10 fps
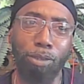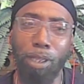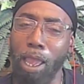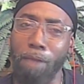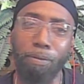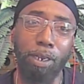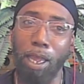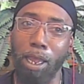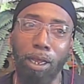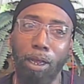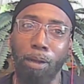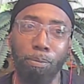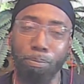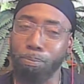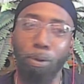have it a
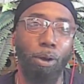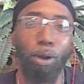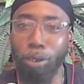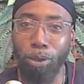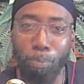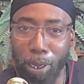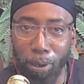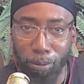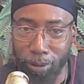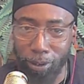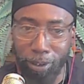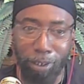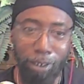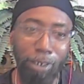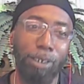part of your belt,
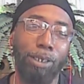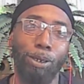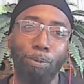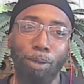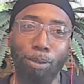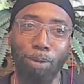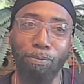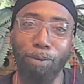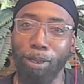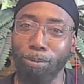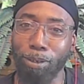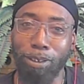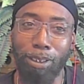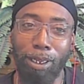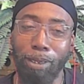as my father would
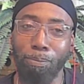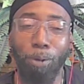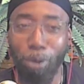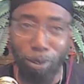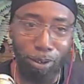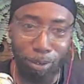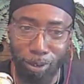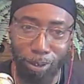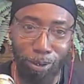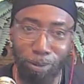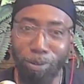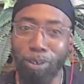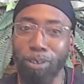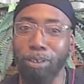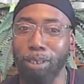say, a part of your,
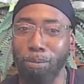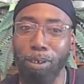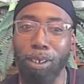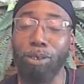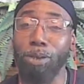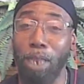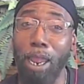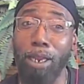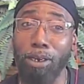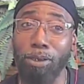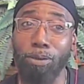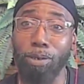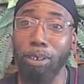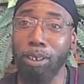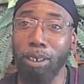something that you can do.
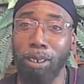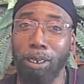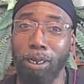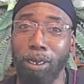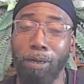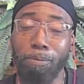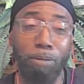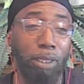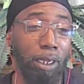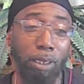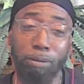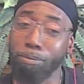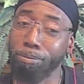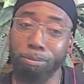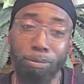And